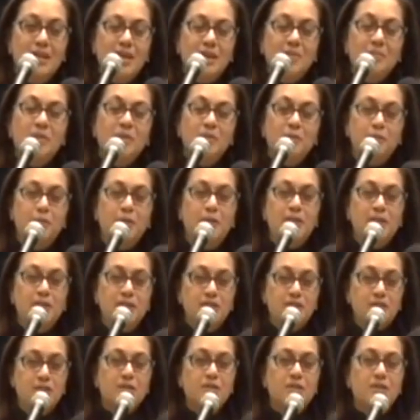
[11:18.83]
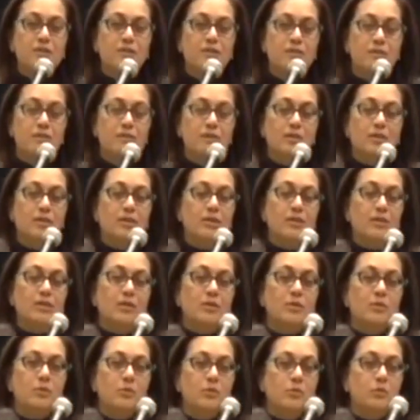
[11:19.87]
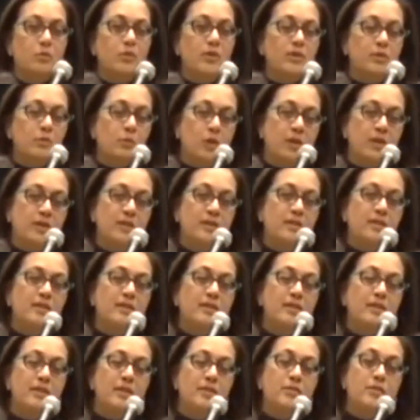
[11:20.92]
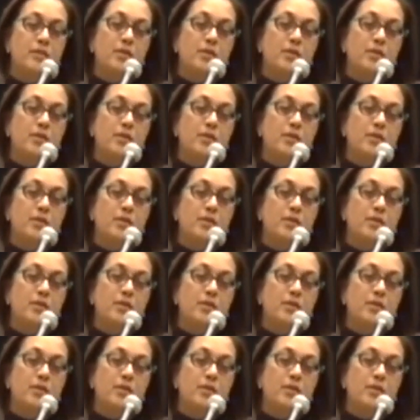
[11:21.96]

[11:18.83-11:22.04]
Let me finish with one